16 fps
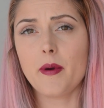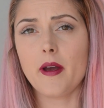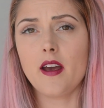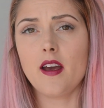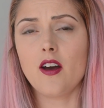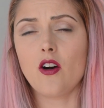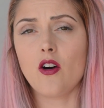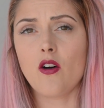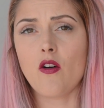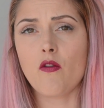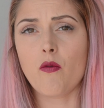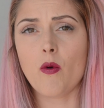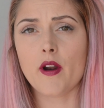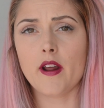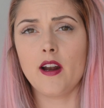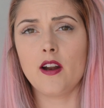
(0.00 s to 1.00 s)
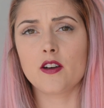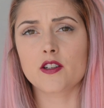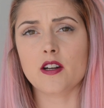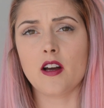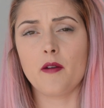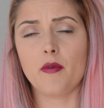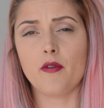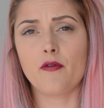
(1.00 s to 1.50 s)
here of what I looked
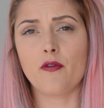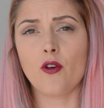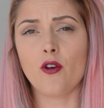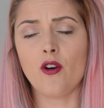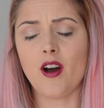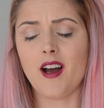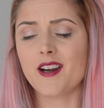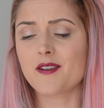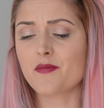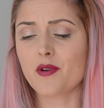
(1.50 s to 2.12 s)
like before and